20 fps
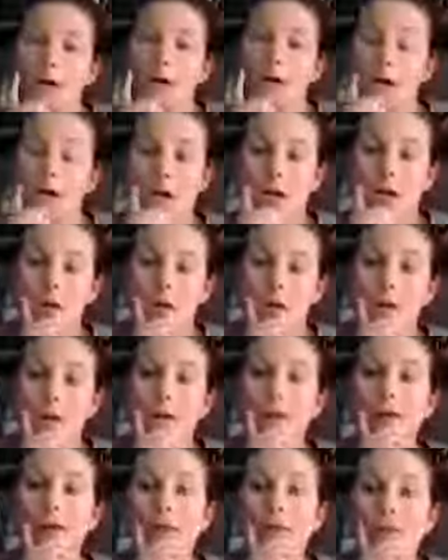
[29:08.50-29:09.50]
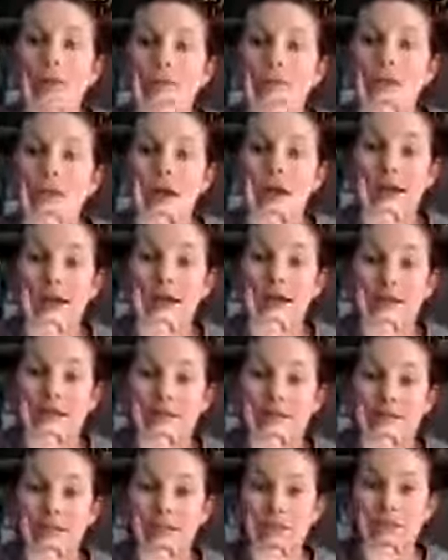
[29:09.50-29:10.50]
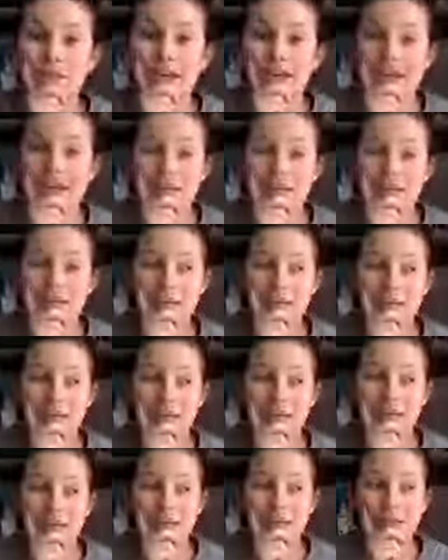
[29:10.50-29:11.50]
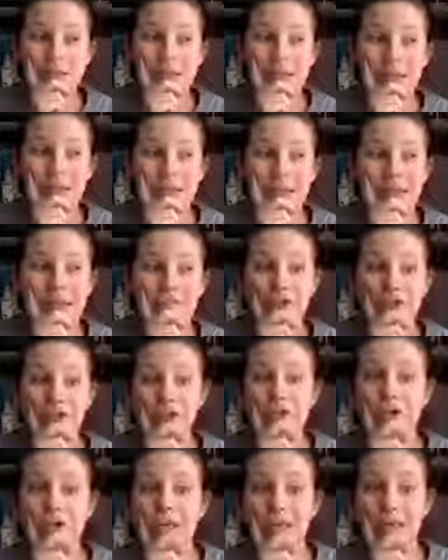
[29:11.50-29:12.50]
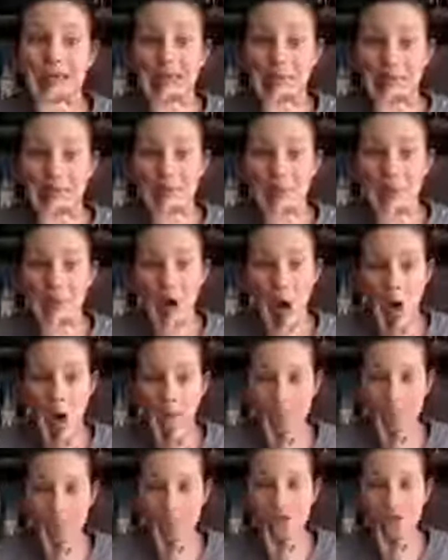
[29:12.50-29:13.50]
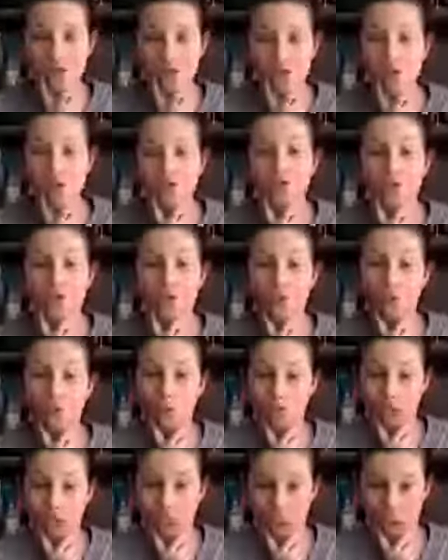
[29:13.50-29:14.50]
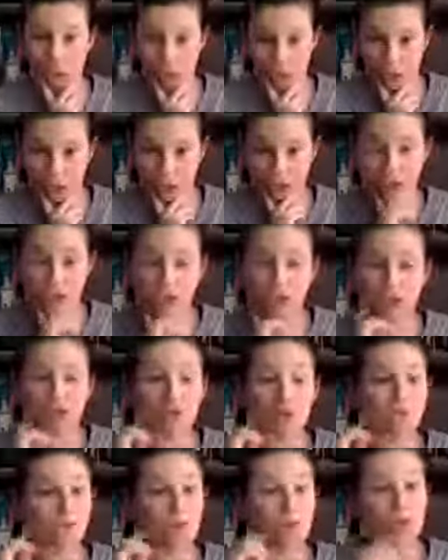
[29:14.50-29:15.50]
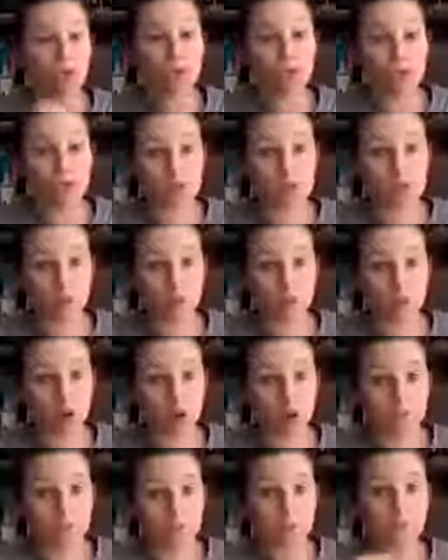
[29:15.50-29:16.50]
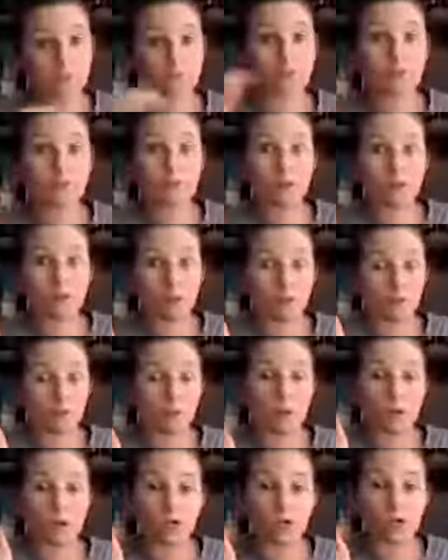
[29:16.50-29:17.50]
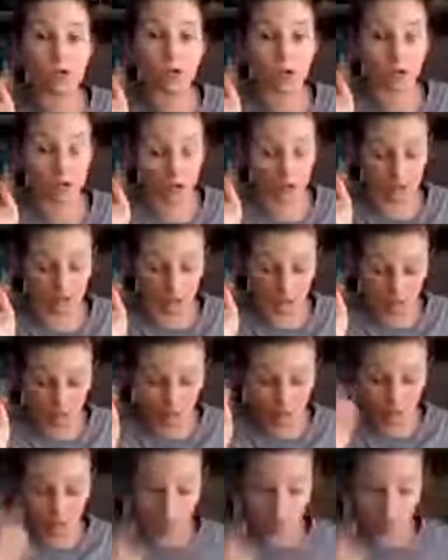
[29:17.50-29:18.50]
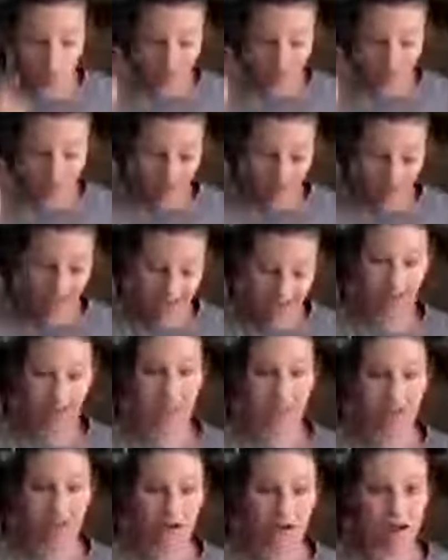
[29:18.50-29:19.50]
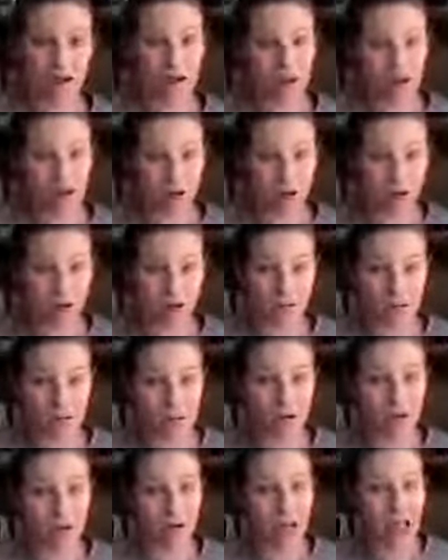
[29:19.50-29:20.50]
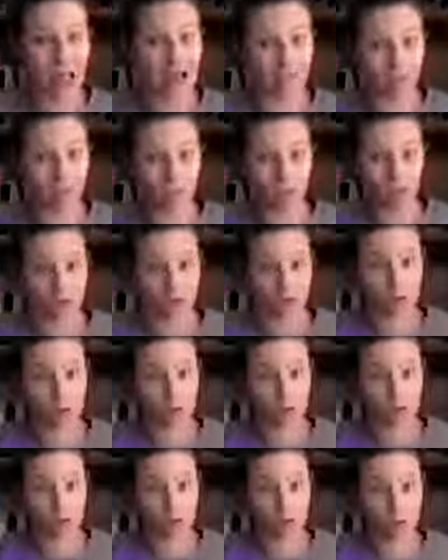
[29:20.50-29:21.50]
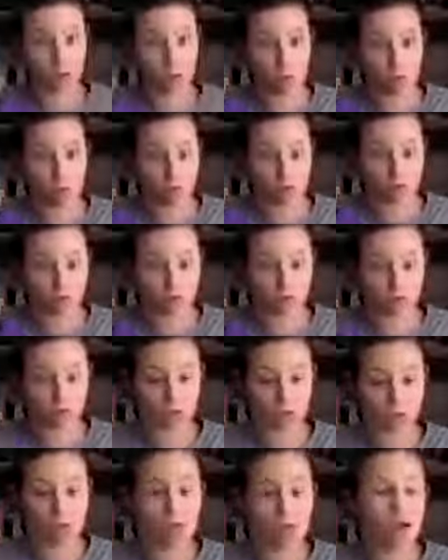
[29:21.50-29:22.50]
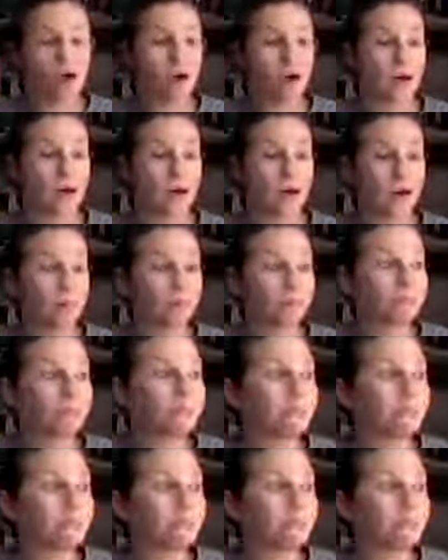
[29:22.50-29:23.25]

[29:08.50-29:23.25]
if you have Young Living's lavender lip balm, that's also really good. If you don't use lip balms, then one good thing, you can put that in there and carry it around and have it with you and your oils, and